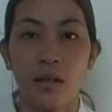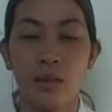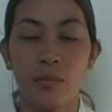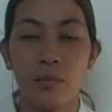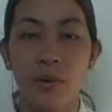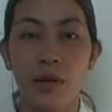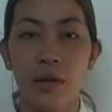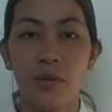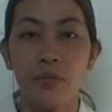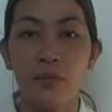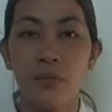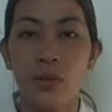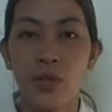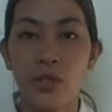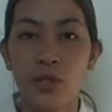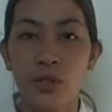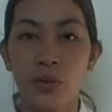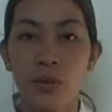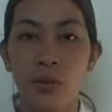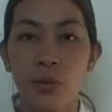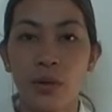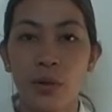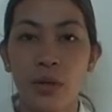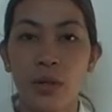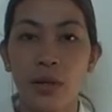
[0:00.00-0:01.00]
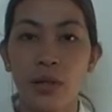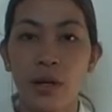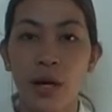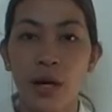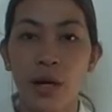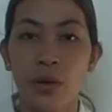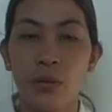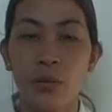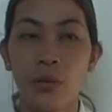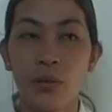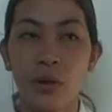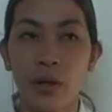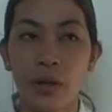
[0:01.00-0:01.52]
My first work,
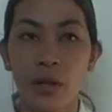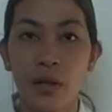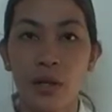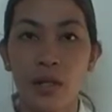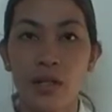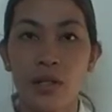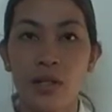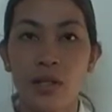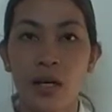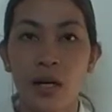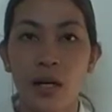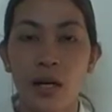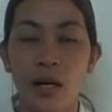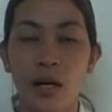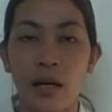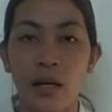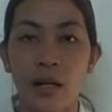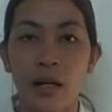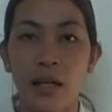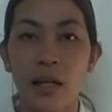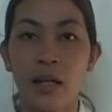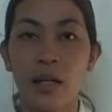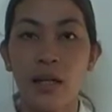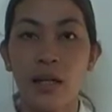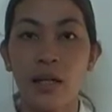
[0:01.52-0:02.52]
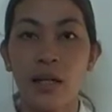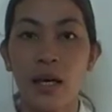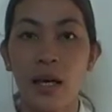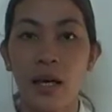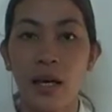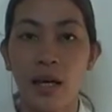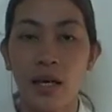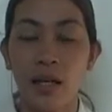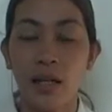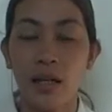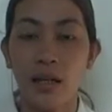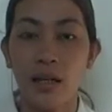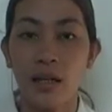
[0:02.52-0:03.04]
I worked as a clinic
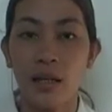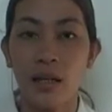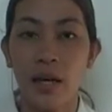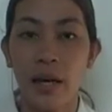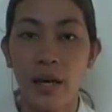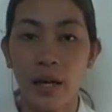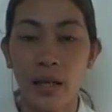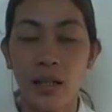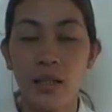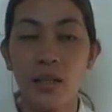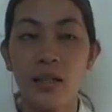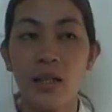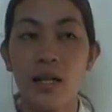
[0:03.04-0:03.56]
aide,